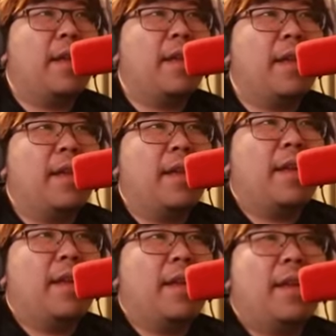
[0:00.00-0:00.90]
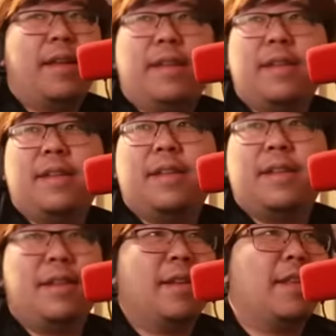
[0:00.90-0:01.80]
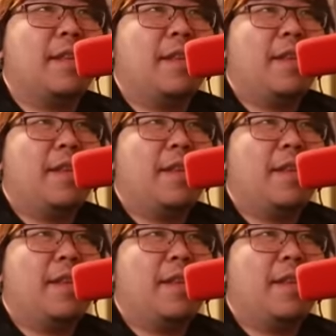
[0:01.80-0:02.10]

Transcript: (no one is talking)